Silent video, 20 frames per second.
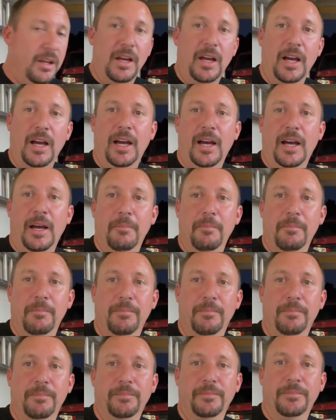
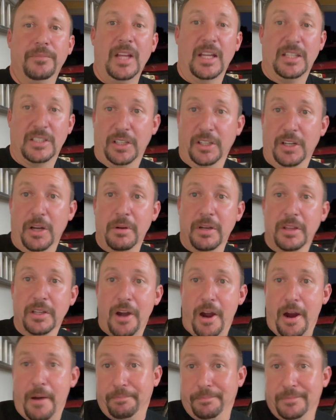that's going to go into the
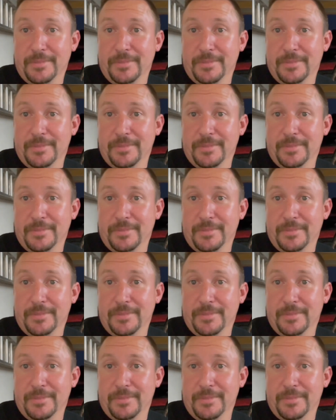car.